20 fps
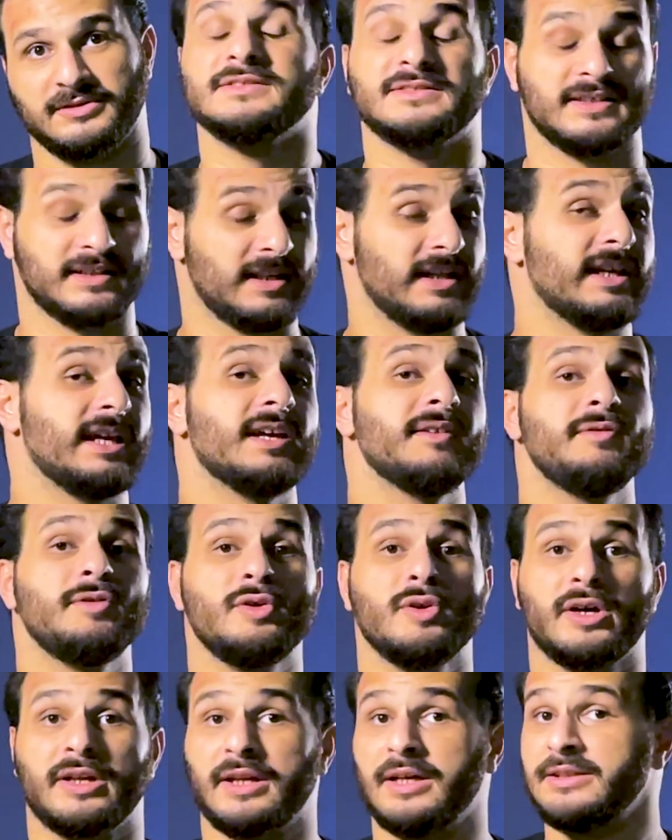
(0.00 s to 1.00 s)
Then he gave
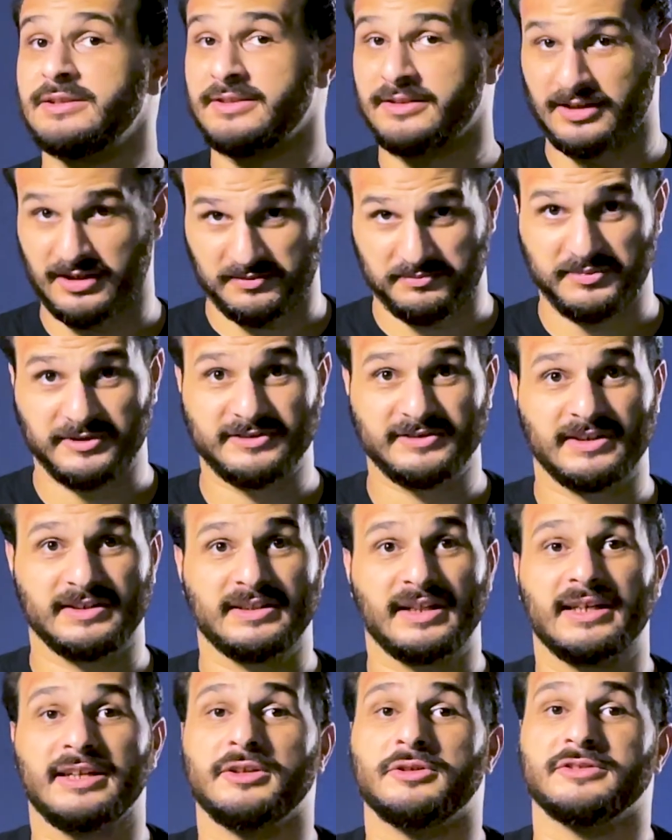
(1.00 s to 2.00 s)
you a
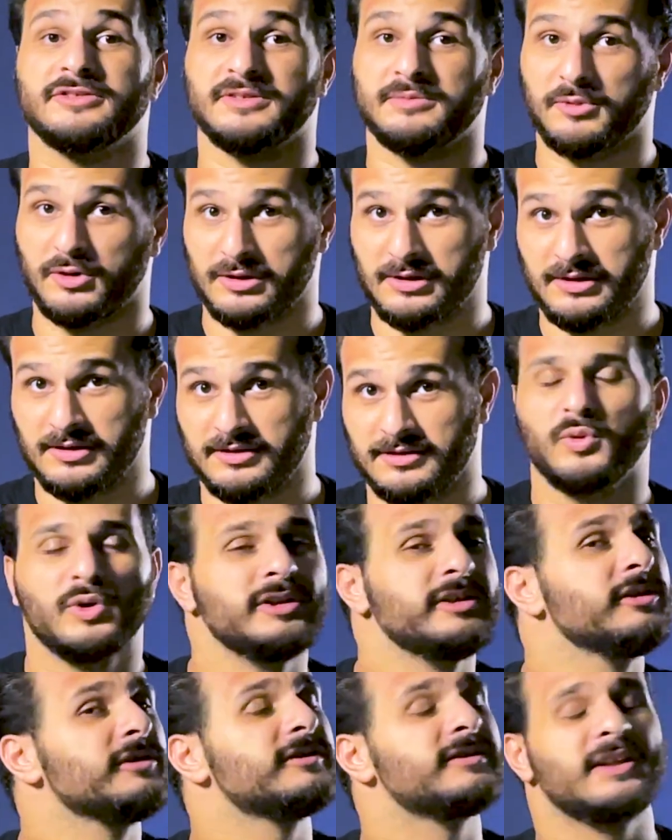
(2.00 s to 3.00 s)
99% accuracy model.
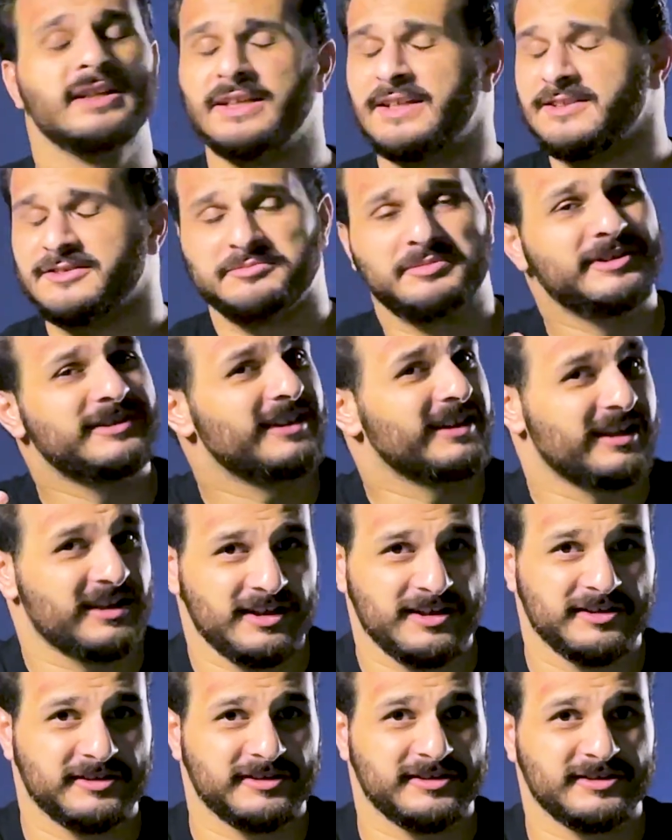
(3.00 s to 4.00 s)
What do you think is missing
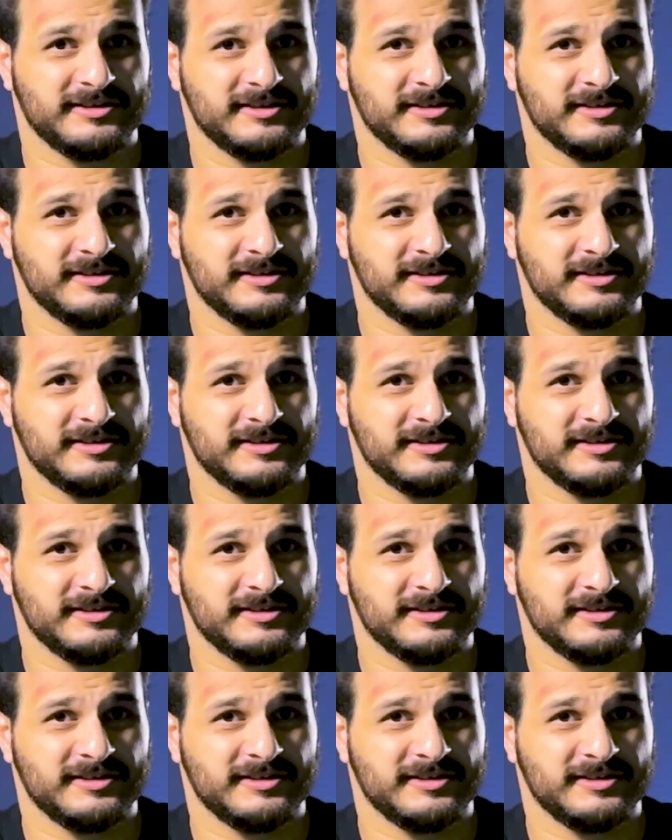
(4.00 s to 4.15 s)
here?